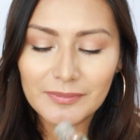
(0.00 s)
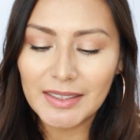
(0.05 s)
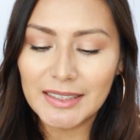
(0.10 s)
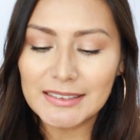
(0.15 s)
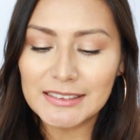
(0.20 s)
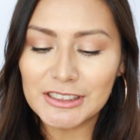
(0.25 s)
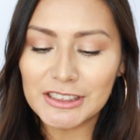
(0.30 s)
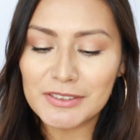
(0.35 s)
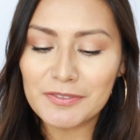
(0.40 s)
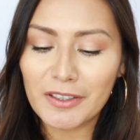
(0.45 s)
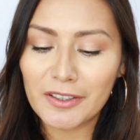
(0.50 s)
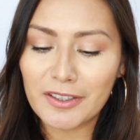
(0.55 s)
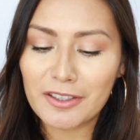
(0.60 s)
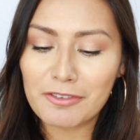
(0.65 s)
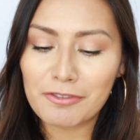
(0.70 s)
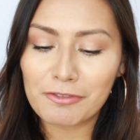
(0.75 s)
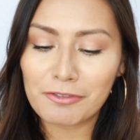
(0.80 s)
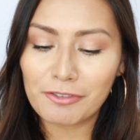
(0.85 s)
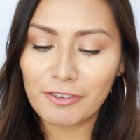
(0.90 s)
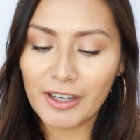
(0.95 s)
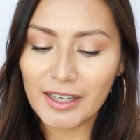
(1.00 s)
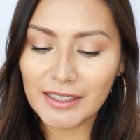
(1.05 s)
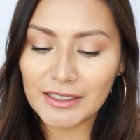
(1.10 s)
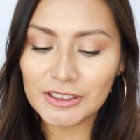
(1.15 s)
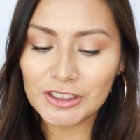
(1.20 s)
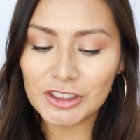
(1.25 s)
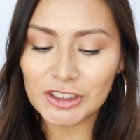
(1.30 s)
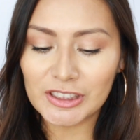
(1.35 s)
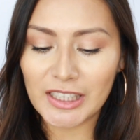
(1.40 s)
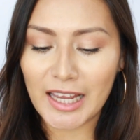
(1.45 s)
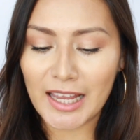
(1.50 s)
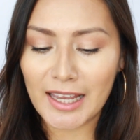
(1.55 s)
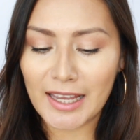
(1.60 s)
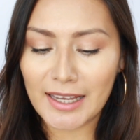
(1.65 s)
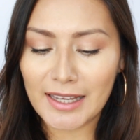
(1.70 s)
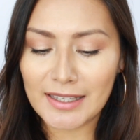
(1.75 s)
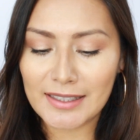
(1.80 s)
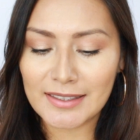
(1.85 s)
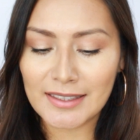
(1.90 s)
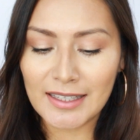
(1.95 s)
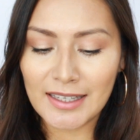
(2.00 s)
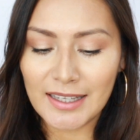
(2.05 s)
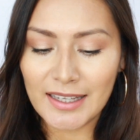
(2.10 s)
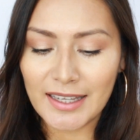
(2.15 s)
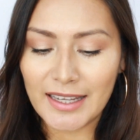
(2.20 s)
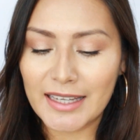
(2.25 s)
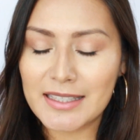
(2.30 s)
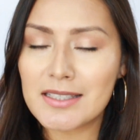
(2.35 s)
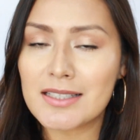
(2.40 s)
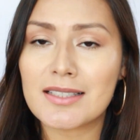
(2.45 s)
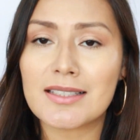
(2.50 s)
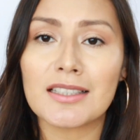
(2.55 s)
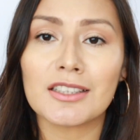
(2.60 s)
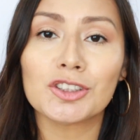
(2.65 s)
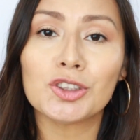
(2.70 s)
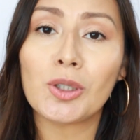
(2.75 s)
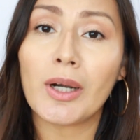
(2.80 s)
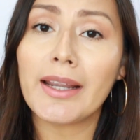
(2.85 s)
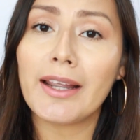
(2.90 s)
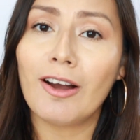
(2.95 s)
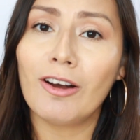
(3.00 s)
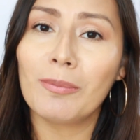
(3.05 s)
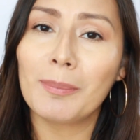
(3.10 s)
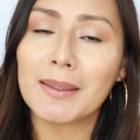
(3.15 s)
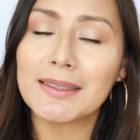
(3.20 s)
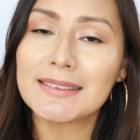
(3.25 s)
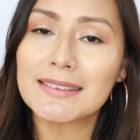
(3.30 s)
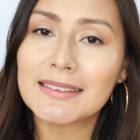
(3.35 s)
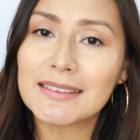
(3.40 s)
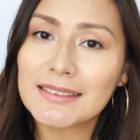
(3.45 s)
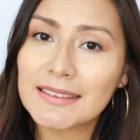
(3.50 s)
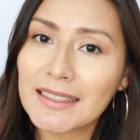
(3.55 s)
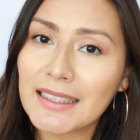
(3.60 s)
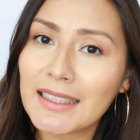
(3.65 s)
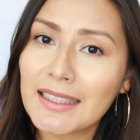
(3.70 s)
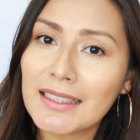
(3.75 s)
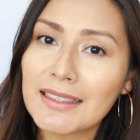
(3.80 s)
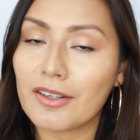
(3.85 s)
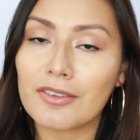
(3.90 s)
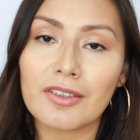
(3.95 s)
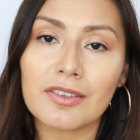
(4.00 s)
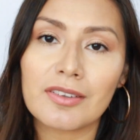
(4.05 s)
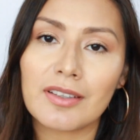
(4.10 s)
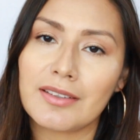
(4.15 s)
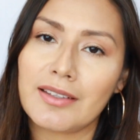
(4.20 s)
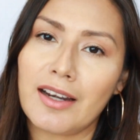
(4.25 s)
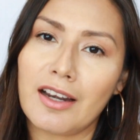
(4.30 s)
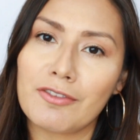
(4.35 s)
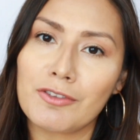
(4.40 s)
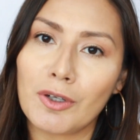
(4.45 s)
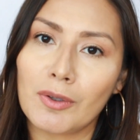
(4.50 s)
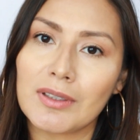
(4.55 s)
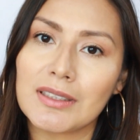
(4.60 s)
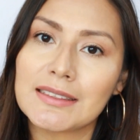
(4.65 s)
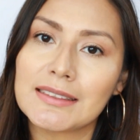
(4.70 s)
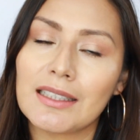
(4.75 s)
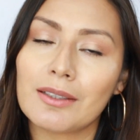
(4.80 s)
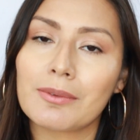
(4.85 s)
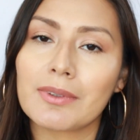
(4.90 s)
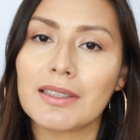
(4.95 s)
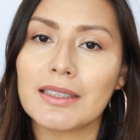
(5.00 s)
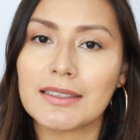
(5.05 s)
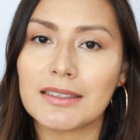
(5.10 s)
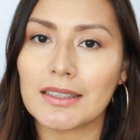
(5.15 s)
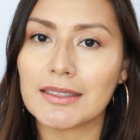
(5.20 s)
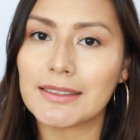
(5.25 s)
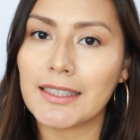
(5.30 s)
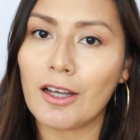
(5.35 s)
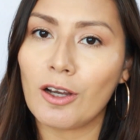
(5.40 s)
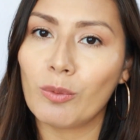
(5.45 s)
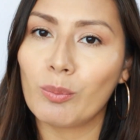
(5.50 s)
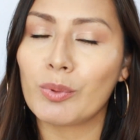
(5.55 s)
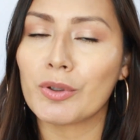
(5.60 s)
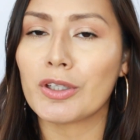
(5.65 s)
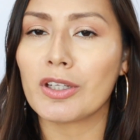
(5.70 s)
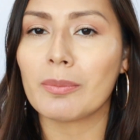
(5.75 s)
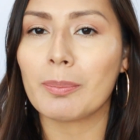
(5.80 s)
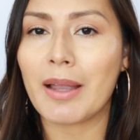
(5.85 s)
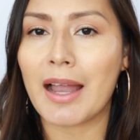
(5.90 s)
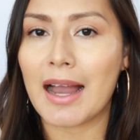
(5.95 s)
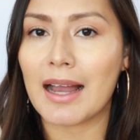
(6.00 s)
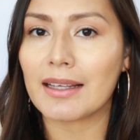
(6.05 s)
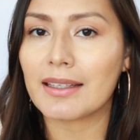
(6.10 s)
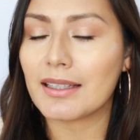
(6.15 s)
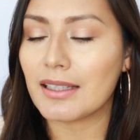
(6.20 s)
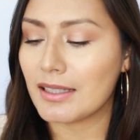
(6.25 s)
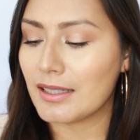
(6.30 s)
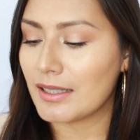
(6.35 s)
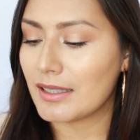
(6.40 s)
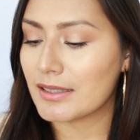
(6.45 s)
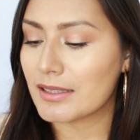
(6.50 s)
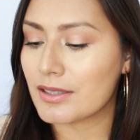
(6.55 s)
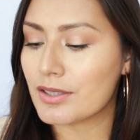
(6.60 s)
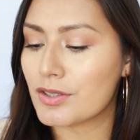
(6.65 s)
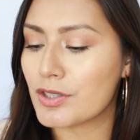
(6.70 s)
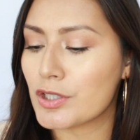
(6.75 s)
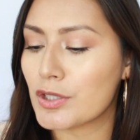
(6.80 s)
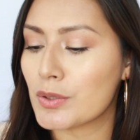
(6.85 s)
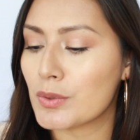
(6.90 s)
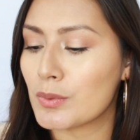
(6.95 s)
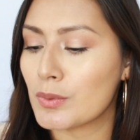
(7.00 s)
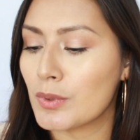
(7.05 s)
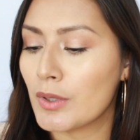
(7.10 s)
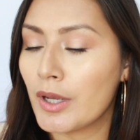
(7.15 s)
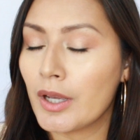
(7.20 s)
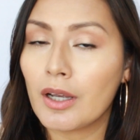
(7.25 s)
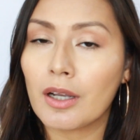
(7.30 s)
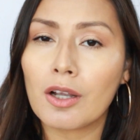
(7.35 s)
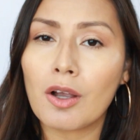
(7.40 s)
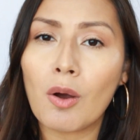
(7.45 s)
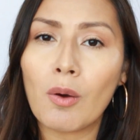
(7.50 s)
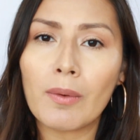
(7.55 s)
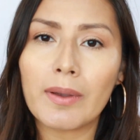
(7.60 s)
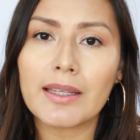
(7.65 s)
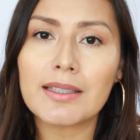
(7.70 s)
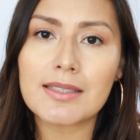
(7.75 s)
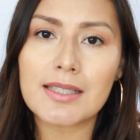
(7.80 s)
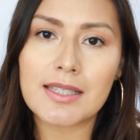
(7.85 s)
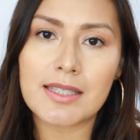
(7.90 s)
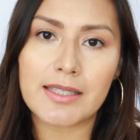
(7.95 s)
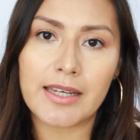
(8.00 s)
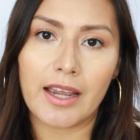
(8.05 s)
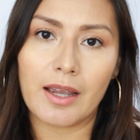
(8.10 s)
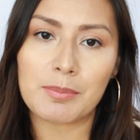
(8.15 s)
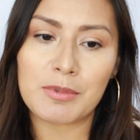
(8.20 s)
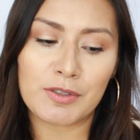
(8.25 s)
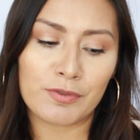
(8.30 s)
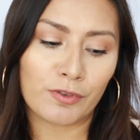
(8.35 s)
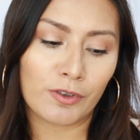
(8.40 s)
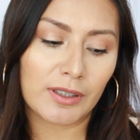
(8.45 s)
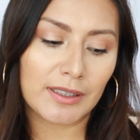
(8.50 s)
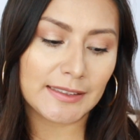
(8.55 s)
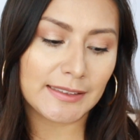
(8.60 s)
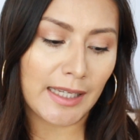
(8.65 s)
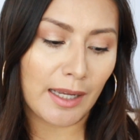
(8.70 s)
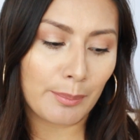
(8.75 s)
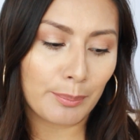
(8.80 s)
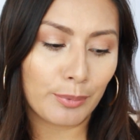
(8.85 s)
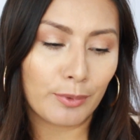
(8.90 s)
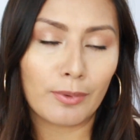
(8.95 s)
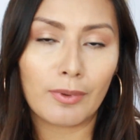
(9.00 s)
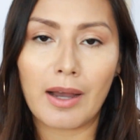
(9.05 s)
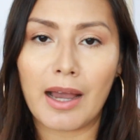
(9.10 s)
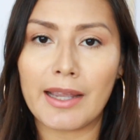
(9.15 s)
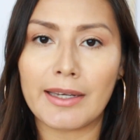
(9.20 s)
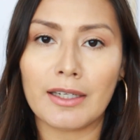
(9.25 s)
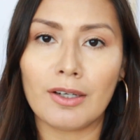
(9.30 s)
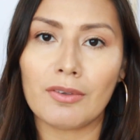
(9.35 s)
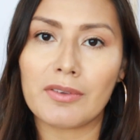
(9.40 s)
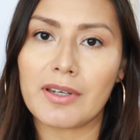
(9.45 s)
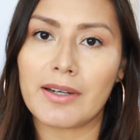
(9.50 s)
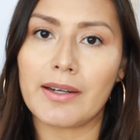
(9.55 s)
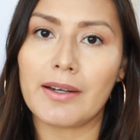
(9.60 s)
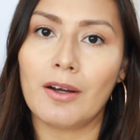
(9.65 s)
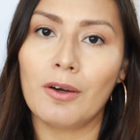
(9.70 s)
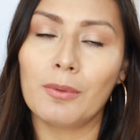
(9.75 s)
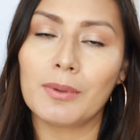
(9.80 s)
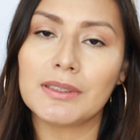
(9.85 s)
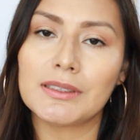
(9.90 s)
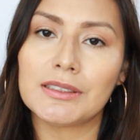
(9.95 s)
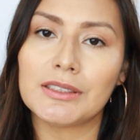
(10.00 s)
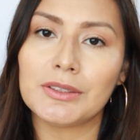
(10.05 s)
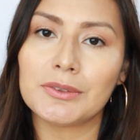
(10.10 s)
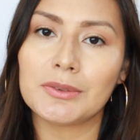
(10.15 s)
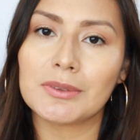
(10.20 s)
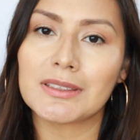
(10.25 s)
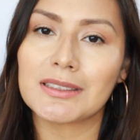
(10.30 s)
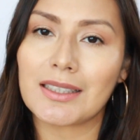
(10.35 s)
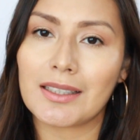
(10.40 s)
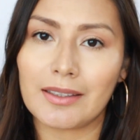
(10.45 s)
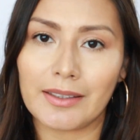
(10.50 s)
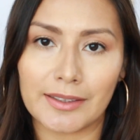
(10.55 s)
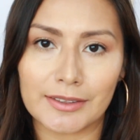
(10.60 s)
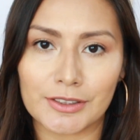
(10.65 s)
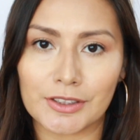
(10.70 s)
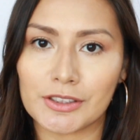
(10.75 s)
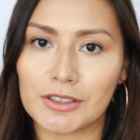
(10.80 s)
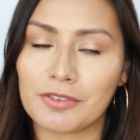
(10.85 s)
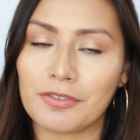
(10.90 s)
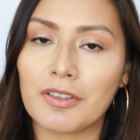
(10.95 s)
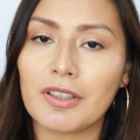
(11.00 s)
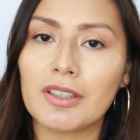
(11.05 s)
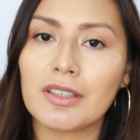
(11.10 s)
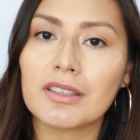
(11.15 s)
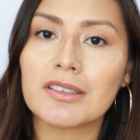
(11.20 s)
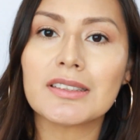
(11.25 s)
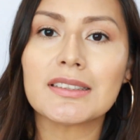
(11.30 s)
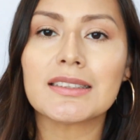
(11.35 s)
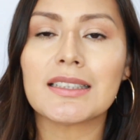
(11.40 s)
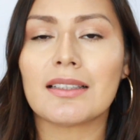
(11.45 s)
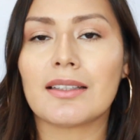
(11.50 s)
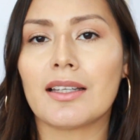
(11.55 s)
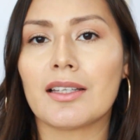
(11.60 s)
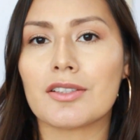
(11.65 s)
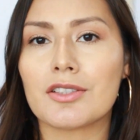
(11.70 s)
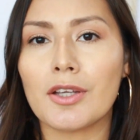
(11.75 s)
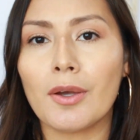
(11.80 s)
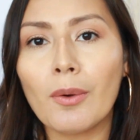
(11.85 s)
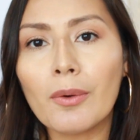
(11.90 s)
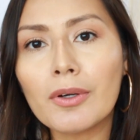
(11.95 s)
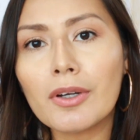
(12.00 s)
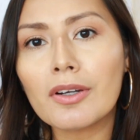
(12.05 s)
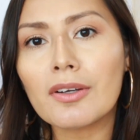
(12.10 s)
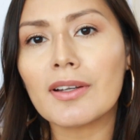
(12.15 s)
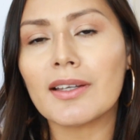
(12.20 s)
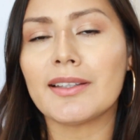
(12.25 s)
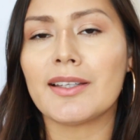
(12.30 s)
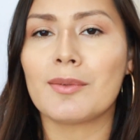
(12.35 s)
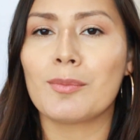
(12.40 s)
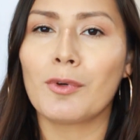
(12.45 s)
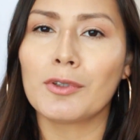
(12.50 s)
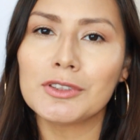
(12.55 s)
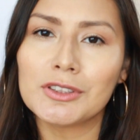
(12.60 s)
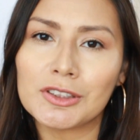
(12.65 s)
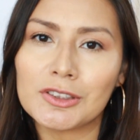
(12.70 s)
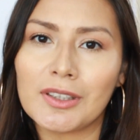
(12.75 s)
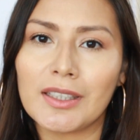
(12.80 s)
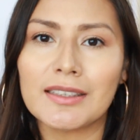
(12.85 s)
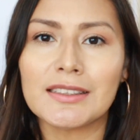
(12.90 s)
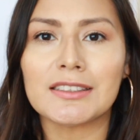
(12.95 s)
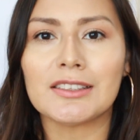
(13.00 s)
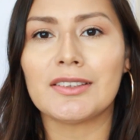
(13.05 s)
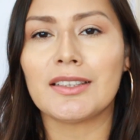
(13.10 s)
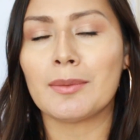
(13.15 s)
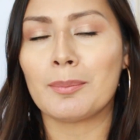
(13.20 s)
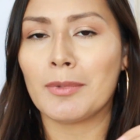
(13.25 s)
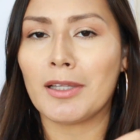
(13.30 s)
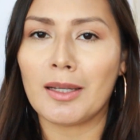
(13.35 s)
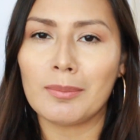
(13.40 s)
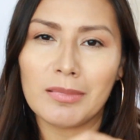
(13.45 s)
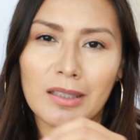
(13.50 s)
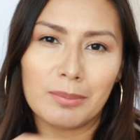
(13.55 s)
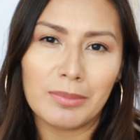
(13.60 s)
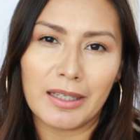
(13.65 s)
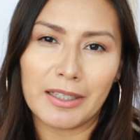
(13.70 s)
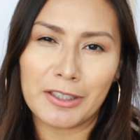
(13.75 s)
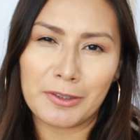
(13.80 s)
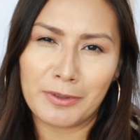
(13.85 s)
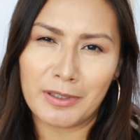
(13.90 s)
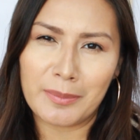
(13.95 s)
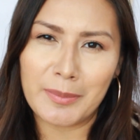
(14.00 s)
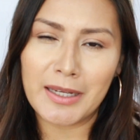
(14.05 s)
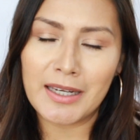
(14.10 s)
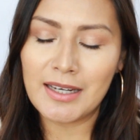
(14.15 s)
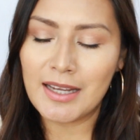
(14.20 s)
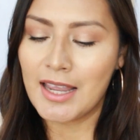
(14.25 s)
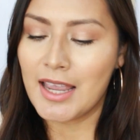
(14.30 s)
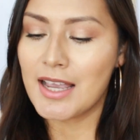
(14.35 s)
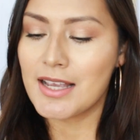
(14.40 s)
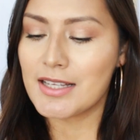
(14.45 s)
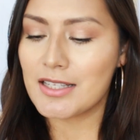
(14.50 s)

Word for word: It's just very fresh and it doesn't dry out my skin. Another thing that I've noticed that really does help when you're packing is to go in steps. For example, I know that I always use cleansers first and then toner and then moisturizer and blah, blah, blah. You know what I mean?